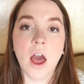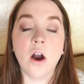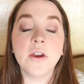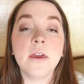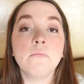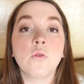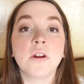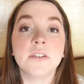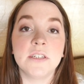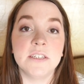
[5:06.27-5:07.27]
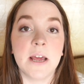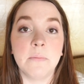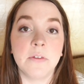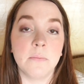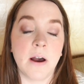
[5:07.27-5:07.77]
I'll get more into
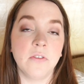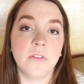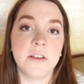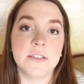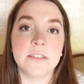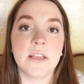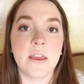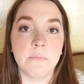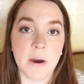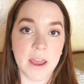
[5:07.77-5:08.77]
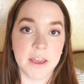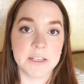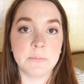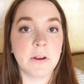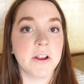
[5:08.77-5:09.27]
depth about this in my
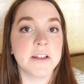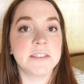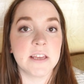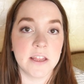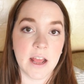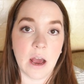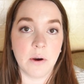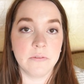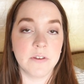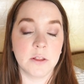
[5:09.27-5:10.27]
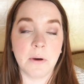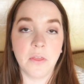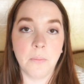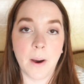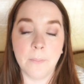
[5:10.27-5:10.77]
experience and how I feel about
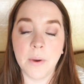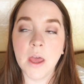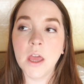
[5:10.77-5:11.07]
the pump